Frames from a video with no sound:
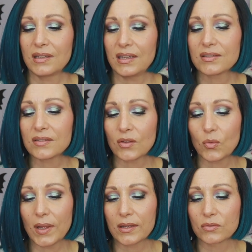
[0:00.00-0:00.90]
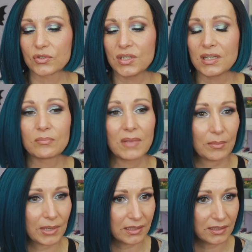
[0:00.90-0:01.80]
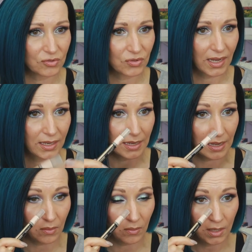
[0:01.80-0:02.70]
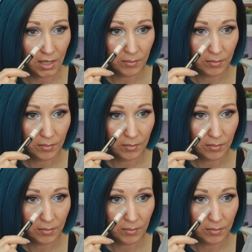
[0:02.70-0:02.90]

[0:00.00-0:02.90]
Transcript: The Instant Awake concealer, maybe I need to try it now